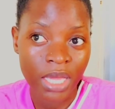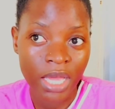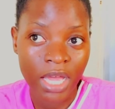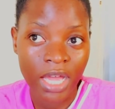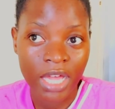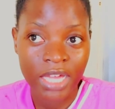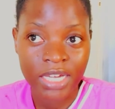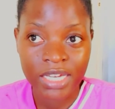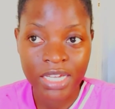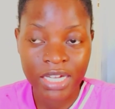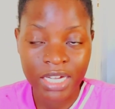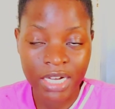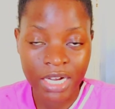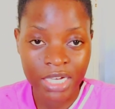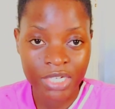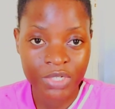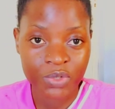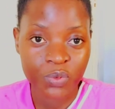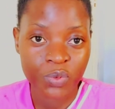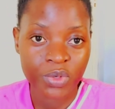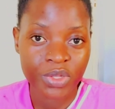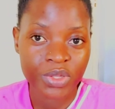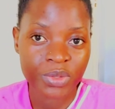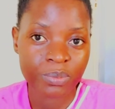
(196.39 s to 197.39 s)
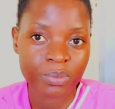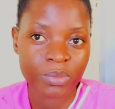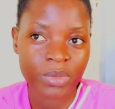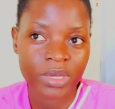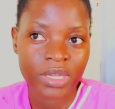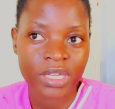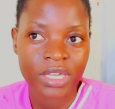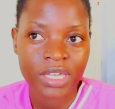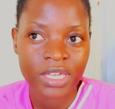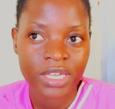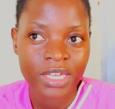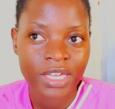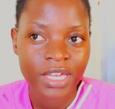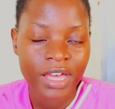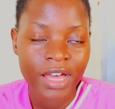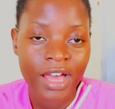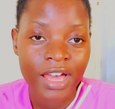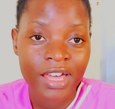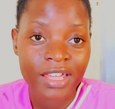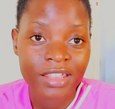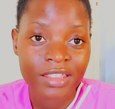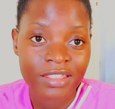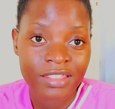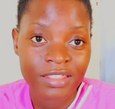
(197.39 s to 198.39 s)
I had the cash with me,
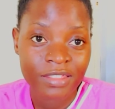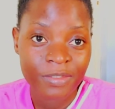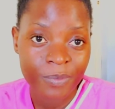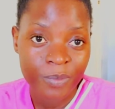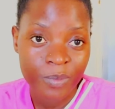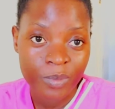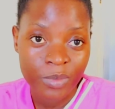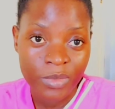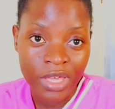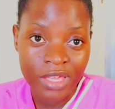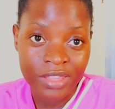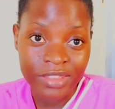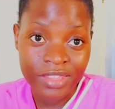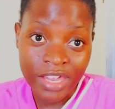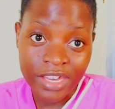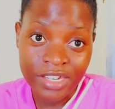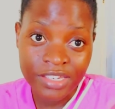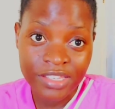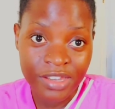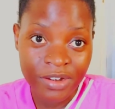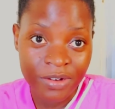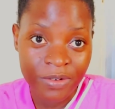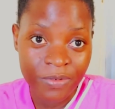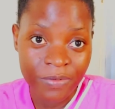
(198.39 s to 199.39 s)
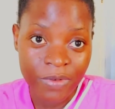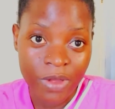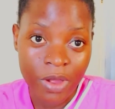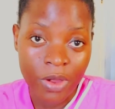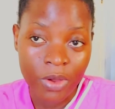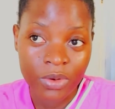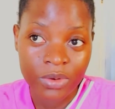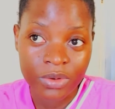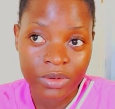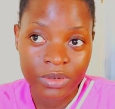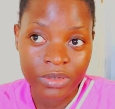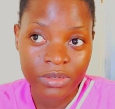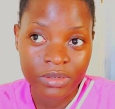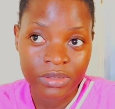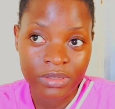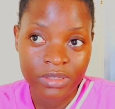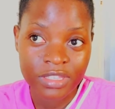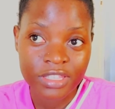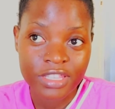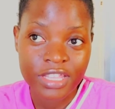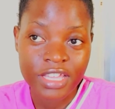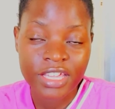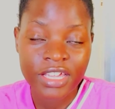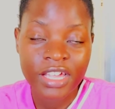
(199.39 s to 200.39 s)
and they deliver on
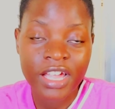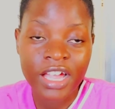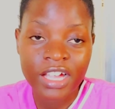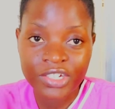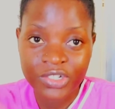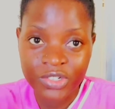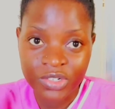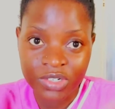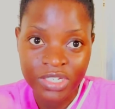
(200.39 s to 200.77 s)
the cash.